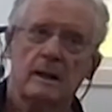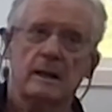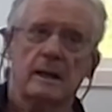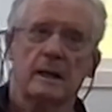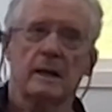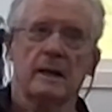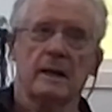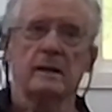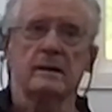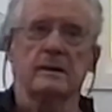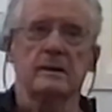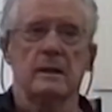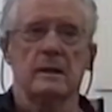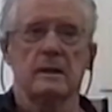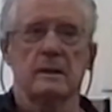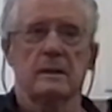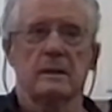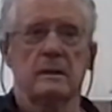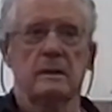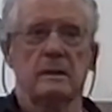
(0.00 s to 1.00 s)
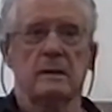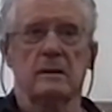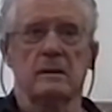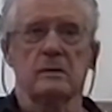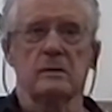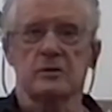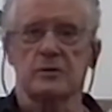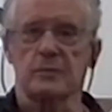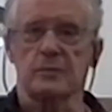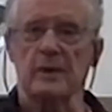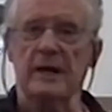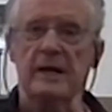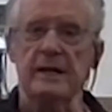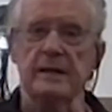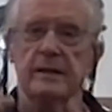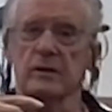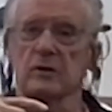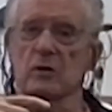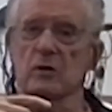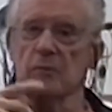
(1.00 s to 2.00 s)
and you
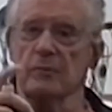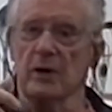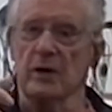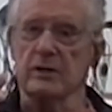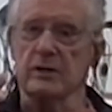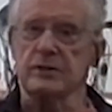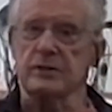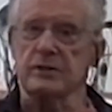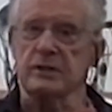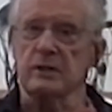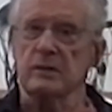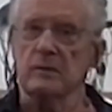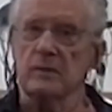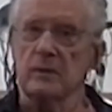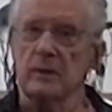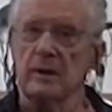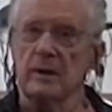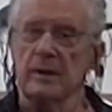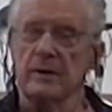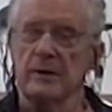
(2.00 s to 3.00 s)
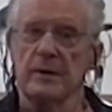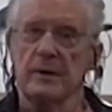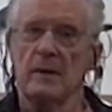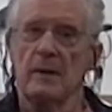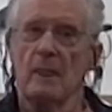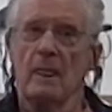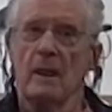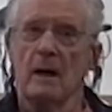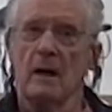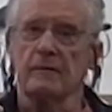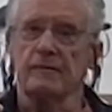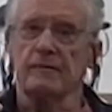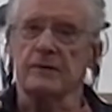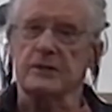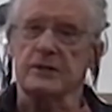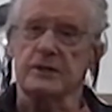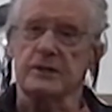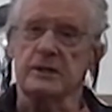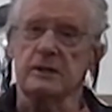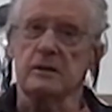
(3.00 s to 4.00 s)
sprayed it or brushed it with a
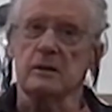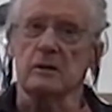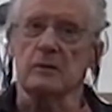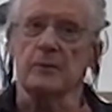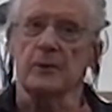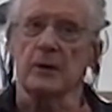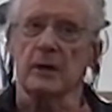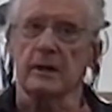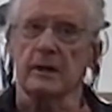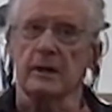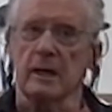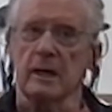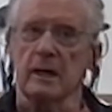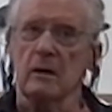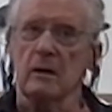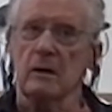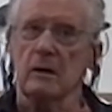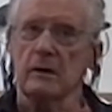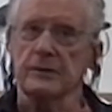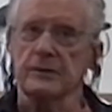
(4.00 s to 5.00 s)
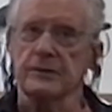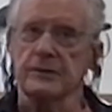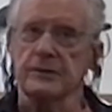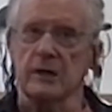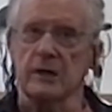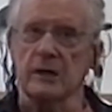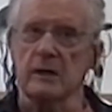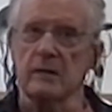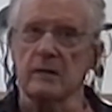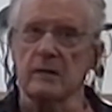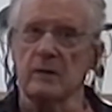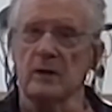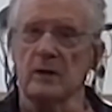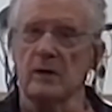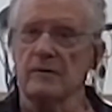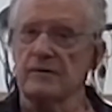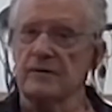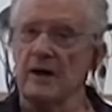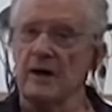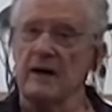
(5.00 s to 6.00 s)
Fasico product called
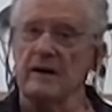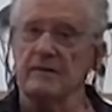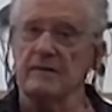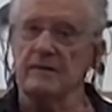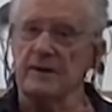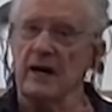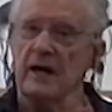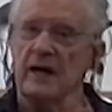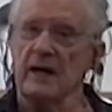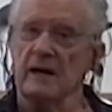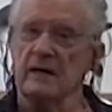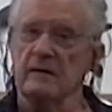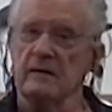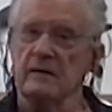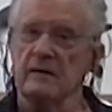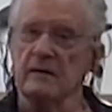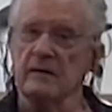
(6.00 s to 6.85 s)
Ceramol 5.5